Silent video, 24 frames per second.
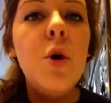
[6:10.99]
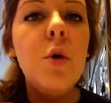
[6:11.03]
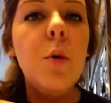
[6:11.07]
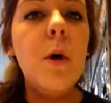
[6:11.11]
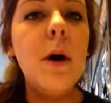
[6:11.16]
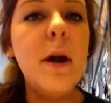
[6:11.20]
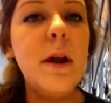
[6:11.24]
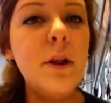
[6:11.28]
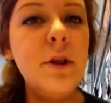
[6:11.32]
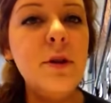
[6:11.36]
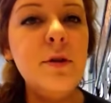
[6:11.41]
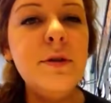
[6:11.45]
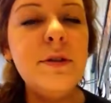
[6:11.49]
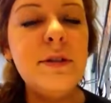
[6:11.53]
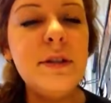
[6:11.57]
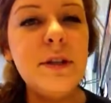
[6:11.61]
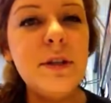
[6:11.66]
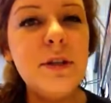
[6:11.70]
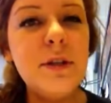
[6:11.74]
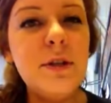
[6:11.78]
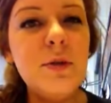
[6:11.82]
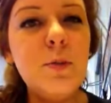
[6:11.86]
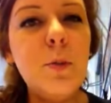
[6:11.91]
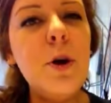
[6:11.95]
where
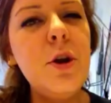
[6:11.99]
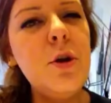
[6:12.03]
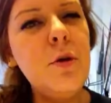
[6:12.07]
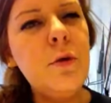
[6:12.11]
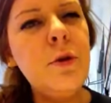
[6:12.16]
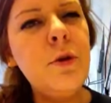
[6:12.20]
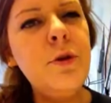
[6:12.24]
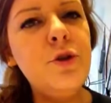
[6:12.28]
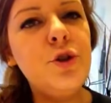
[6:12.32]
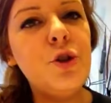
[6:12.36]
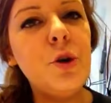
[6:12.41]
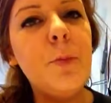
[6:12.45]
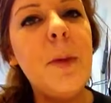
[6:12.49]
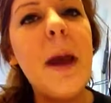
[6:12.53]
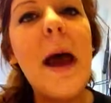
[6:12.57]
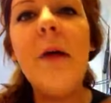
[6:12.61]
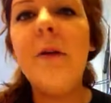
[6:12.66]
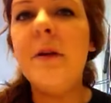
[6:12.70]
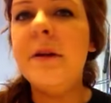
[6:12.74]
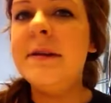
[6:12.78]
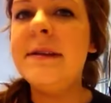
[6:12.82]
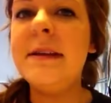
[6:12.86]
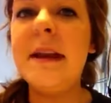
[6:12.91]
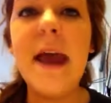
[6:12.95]
you lose your
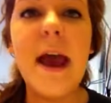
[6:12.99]
balance